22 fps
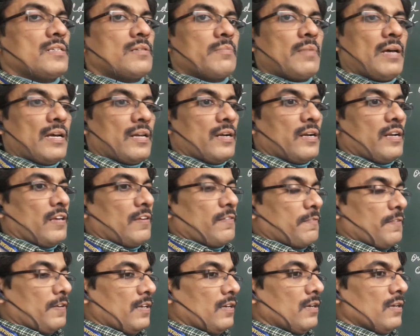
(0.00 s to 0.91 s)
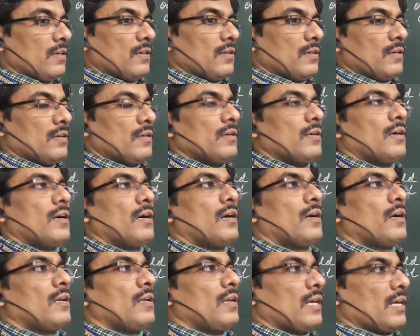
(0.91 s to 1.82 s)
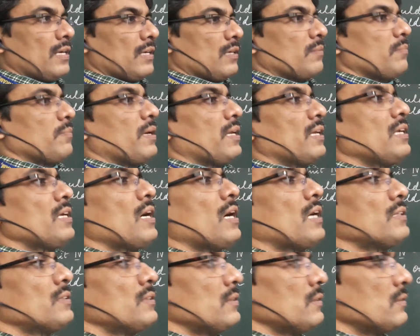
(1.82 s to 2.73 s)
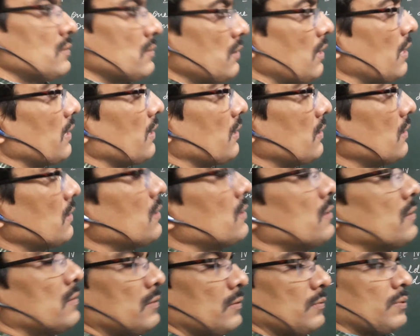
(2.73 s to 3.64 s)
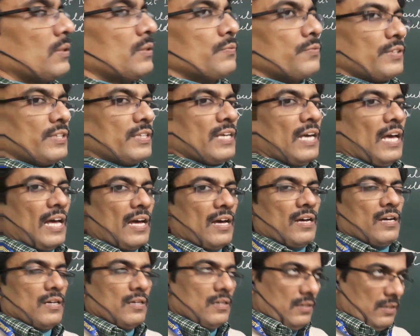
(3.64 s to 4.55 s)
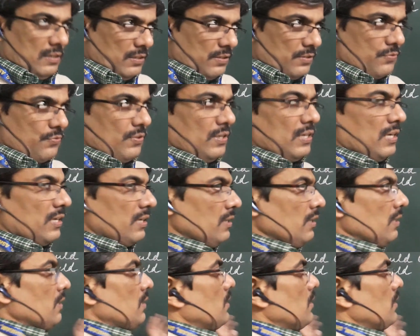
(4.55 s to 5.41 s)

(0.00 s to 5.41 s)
a magnetic field like many others, like the one we dwell in.